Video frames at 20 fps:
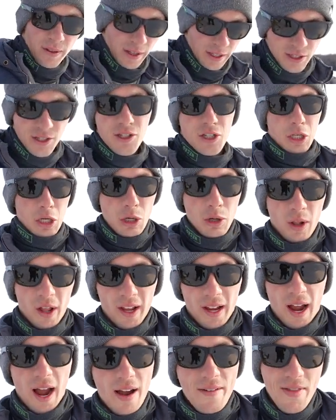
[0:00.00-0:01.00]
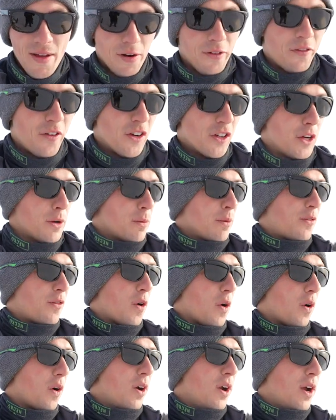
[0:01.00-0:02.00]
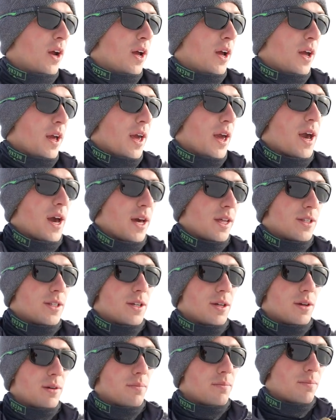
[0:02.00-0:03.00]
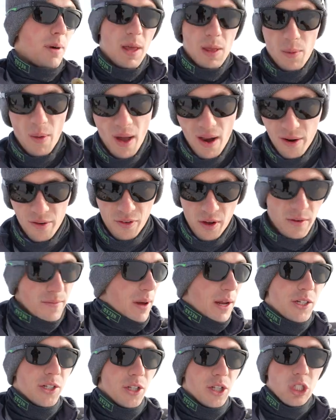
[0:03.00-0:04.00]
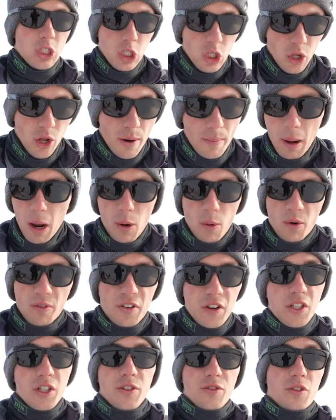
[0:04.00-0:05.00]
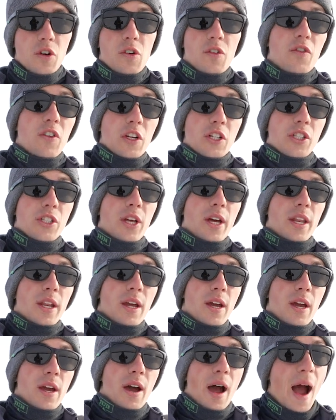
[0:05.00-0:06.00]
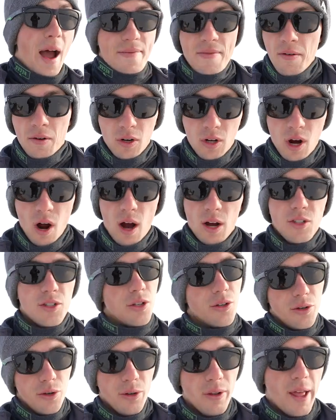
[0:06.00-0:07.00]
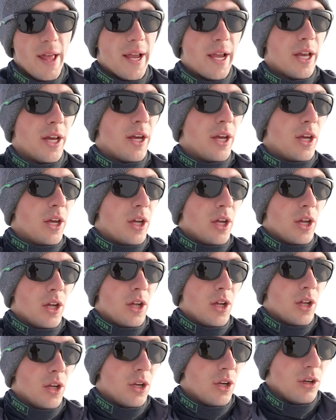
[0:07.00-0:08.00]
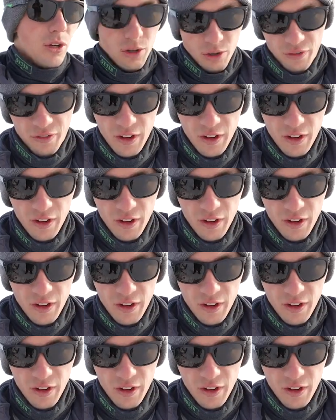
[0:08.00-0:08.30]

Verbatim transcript: this is a new lake. I've never fished here before. And by the way, I don't know if I mentioned this earlier, but we're fishing for a fish that I've never caught. So new lake, new